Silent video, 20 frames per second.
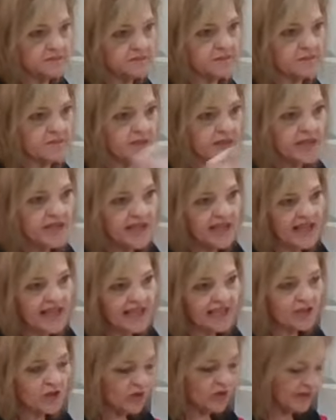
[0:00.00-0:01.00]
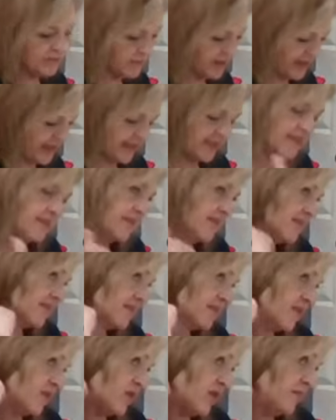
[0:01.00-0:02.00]
And on
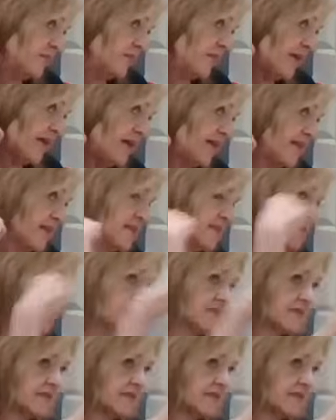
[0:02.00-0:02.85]
my